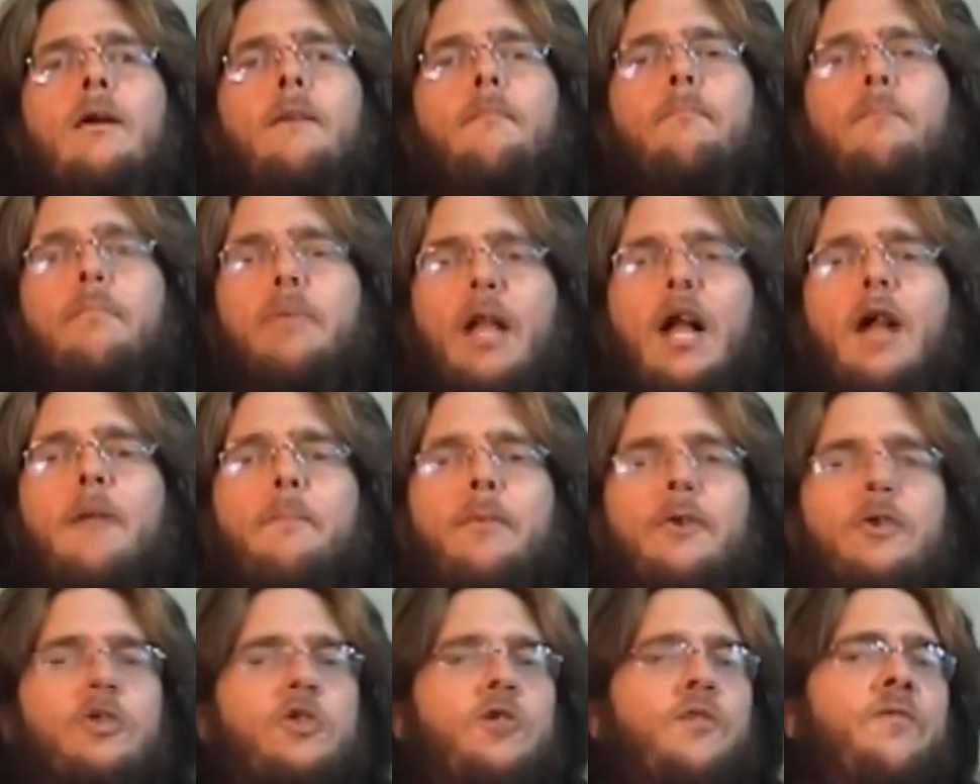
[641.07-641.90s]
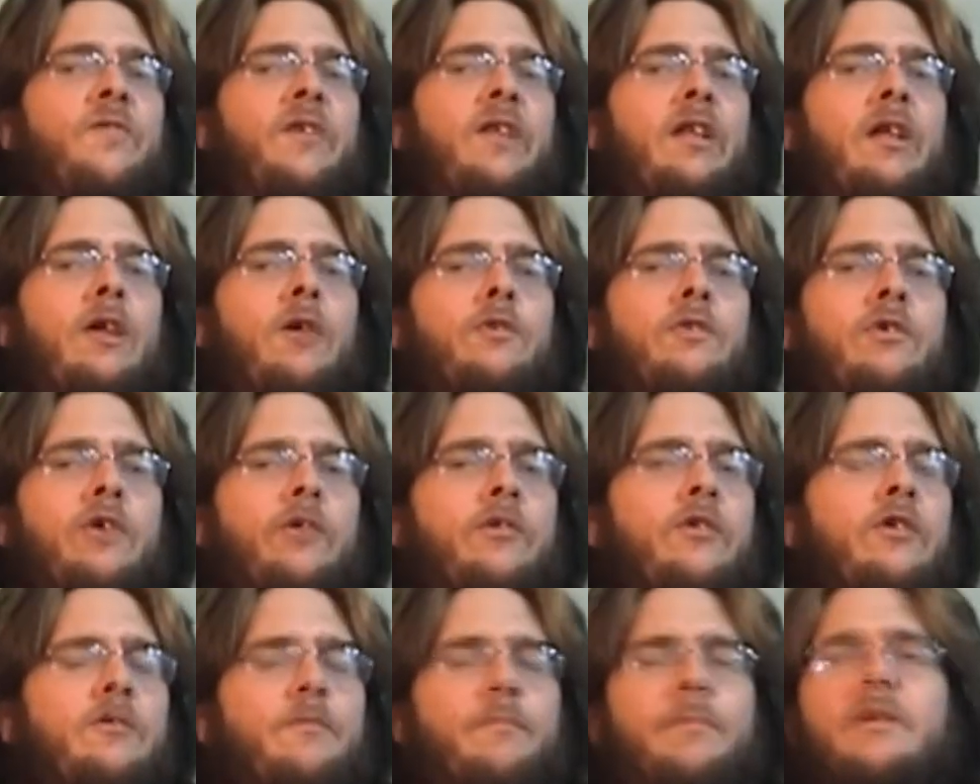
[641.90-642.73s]
Blockbuster Video turned
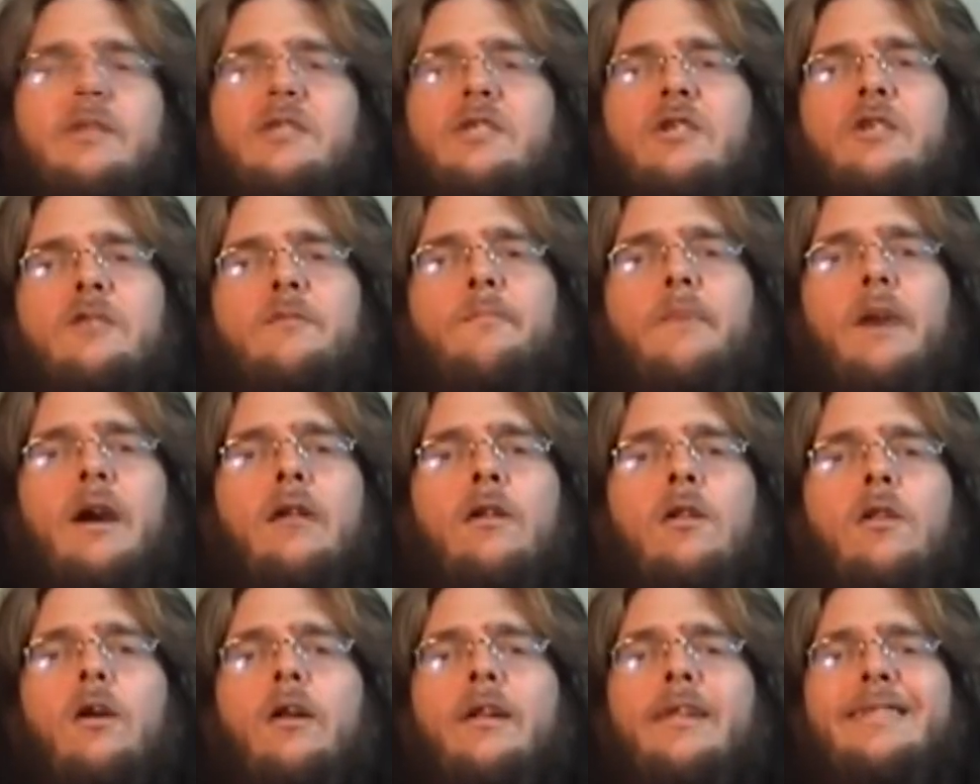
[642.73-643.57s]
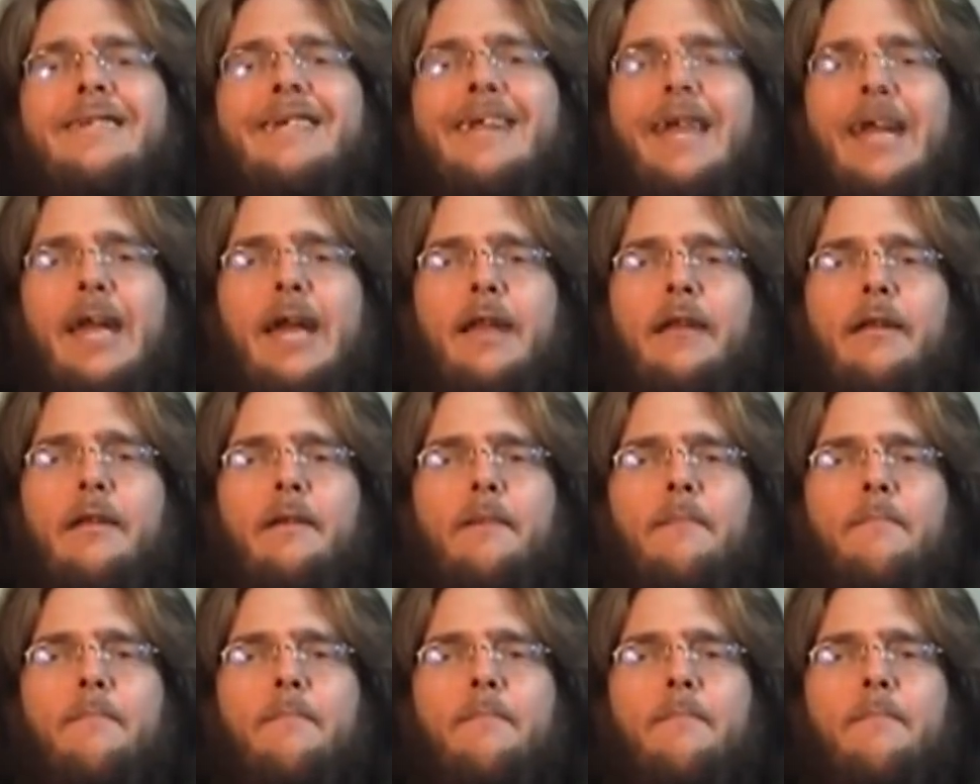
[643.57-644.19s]
this business model on its head.